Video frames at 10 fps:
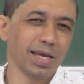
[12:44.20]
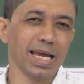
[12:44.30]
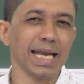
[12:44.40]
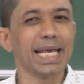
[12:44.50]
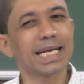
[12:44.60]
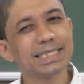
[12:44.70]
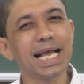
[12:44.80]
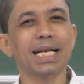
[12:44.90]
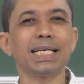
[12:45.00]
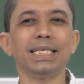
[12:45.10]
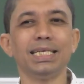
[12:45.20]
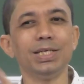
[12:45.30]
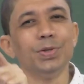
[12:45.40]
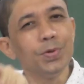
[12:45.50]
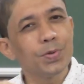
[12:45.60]
And exactly
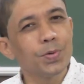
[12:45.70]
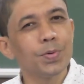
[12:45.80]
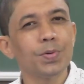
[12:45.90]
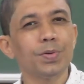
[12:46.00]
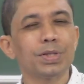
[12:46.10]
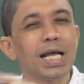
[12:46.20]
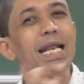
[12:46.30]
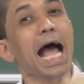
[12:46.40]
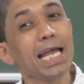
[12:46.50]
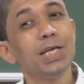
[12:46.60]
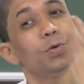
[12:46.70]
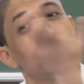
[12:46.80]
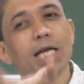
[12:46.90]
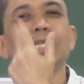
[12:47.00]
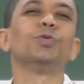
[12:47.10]
you know that I
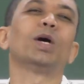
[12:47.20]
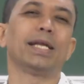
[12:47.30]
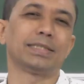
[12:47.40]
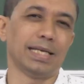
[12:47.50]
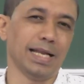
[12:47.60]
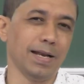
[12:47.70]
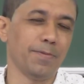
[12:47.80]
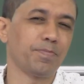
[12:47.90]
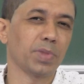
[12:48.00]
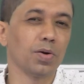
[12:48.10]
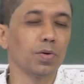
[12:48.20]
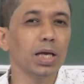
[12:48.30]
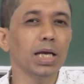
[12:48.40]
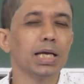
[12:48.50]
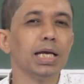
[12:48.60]
know that you are rational
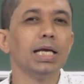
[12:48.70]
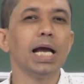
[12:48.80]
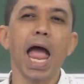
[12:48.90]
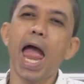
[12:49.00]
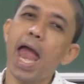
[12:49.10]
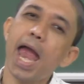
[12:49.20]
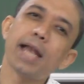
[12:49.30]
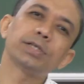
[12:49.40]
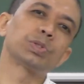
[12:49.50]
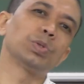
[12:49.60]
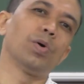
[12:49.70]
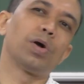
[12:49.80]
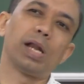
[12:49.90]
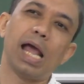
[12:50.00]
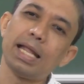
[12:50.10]
okay and so
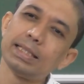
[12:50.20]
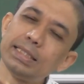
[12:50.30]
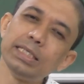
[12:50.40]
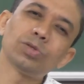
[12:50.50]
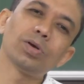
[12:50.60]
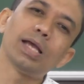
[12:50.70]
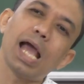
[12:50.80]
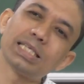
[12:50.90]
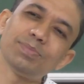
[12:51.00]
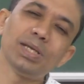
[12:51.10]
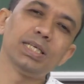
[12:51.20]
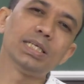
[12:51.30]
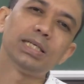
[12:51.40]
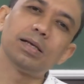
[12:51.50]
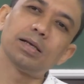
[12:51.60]
on and this way as
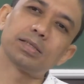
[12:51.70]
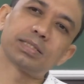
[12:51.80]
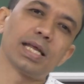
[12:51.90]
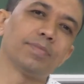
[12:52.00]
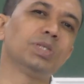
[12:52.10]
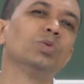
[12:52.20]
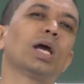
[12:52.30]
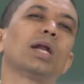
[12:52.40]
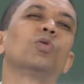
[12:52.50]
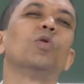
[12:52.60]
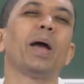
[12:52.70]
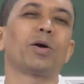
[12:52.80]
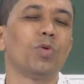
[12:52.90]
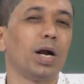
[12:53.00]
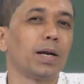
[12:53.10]
many uh, steps you can go
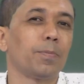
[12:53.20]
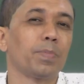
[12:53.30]
backward